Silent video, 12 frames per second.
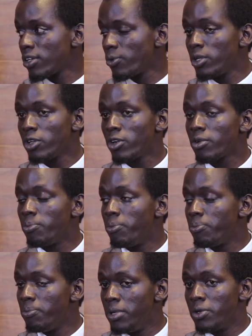will not
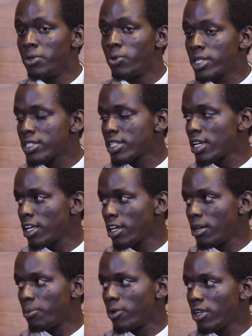build Western
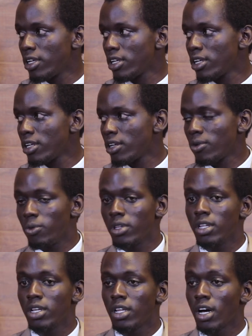hegemony
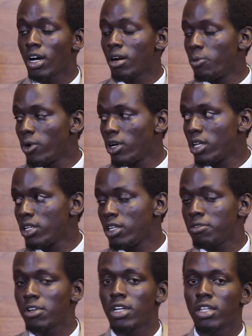within the Arab world.
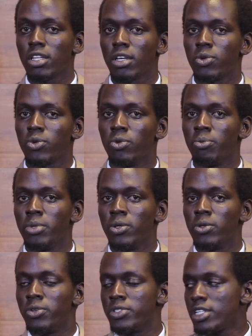If anything, it will
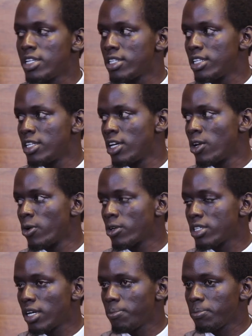build resent in the
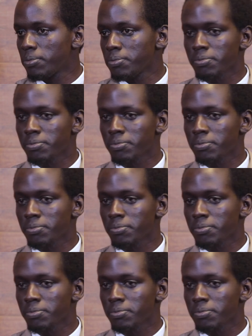long term.